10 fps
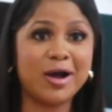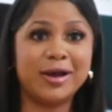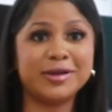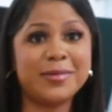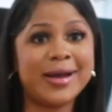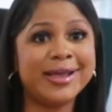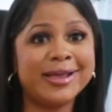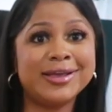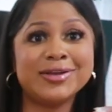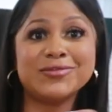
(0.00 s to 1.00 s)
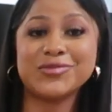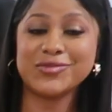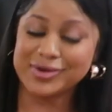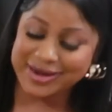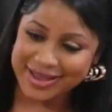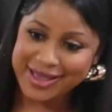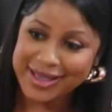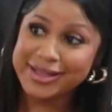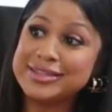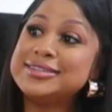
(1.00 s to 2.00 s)
all of my
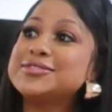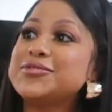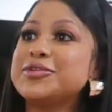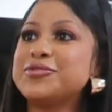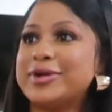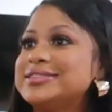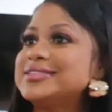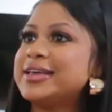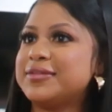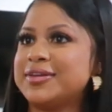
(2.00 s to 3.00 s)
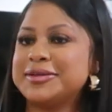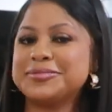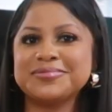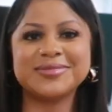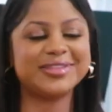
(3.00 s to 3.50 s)
friends for Friendsgiving.